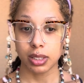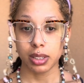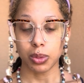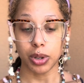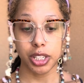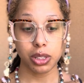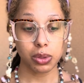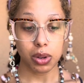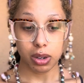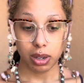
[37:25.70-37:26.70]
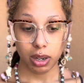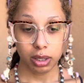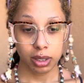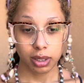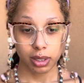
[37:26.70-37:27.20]
where you
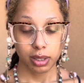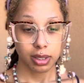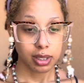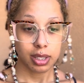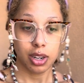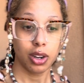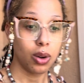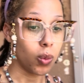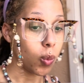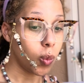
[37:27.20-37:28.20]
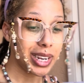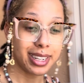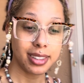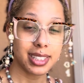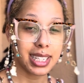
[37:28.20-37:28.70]
are
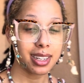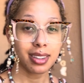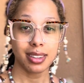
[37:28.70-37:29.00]
wielding